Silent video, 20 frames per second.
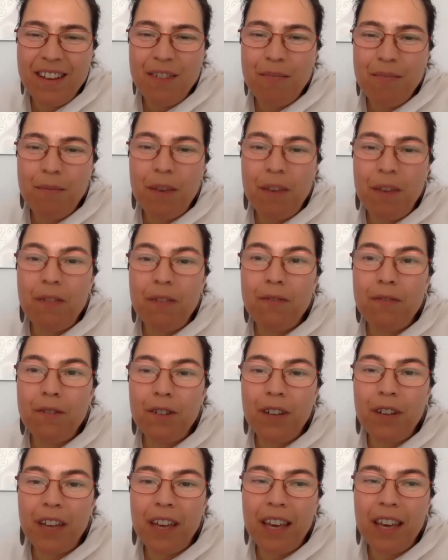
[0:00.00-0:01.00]
May we
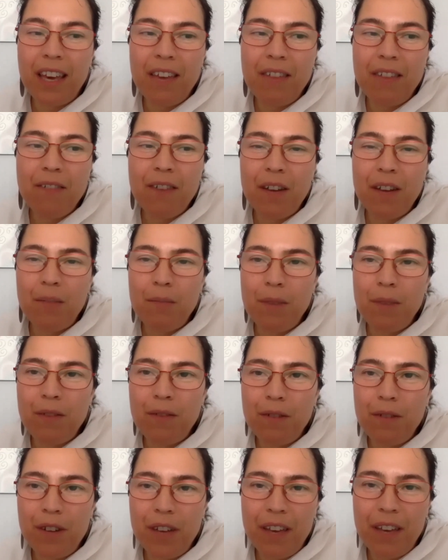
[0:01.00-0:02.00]
forgive and be
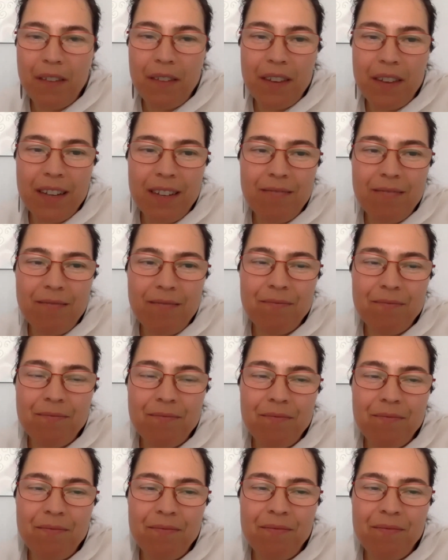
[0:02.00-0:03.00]
forgiven.
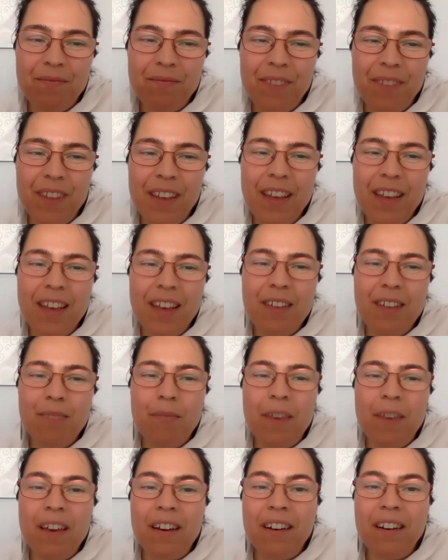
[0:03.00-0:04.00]

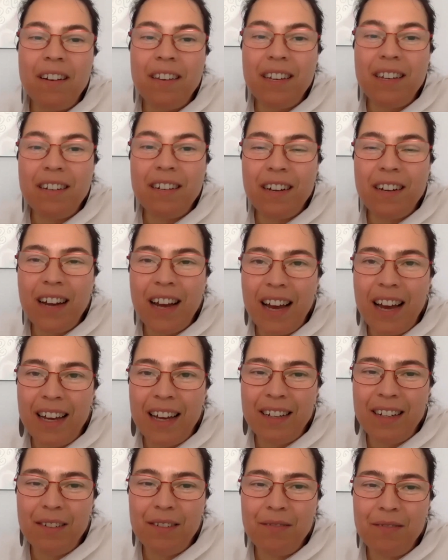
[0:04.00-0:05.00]
May our year
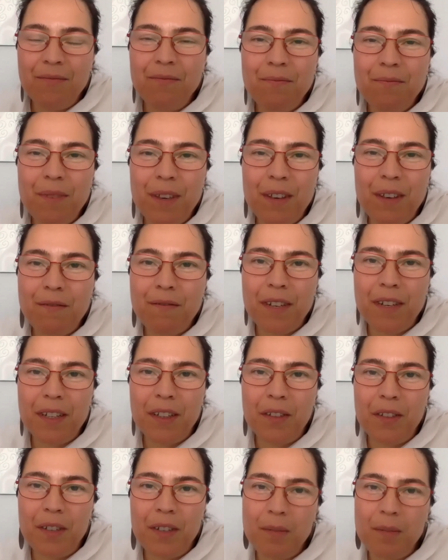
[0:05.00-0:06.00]
ahead be
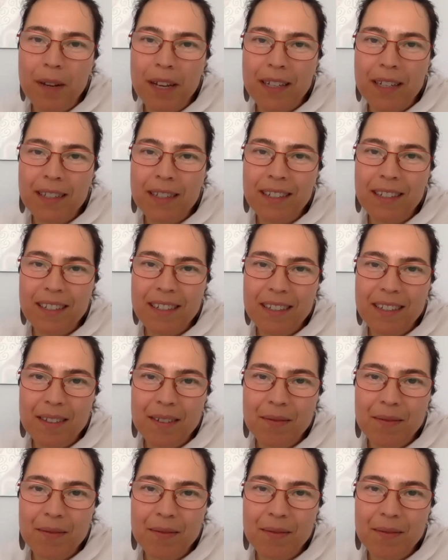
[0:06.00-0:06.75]
filled with blessings.